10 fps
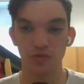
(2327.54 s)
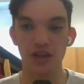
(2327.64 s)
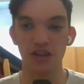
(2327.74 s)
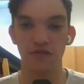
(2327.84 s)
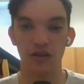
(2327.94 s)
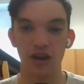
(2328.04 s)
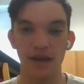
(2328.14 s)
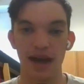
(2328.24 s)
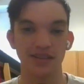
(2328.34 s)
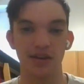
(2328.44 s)
Speaking of
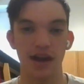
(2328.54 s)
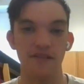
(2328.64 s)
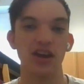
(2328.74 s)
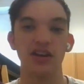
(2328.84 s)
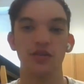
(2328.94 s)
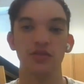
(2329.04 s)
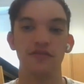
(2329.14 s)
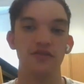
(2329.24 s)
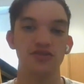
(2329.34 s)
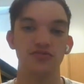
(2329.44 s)
running backs, I don't have any going
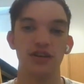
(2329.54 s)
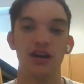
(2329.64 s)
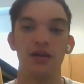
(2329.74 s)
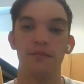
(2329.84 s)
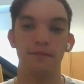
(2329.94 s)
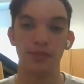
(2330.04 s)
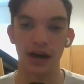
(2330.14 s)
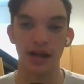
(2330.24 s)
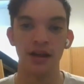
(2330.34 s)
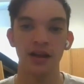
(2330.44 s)
the first round.
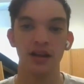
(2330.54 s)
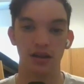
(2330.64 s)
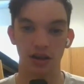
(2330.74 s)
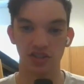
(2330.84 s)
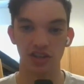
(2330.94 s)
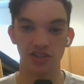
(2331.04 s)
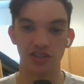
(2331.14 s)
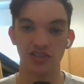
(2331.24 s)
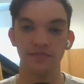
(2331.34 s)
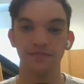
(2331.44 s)
But, in all
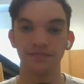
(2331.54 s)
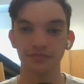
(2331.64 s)
seriousness,